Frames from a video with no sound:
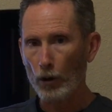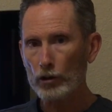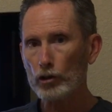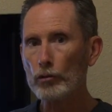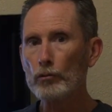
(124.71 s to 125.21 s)

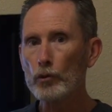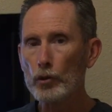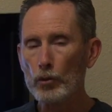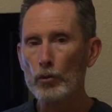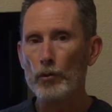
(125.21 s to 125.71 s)
once you
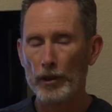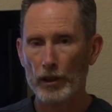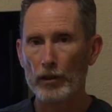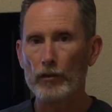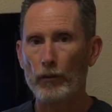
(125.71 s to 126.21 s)
do
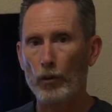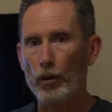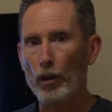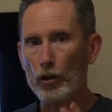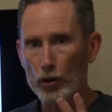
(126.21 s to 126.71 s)
this
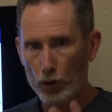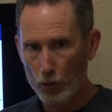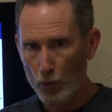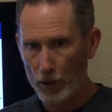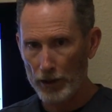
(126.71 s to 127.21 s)
for
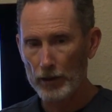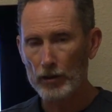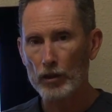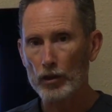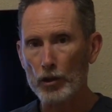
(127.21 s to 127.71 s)
2 weeks,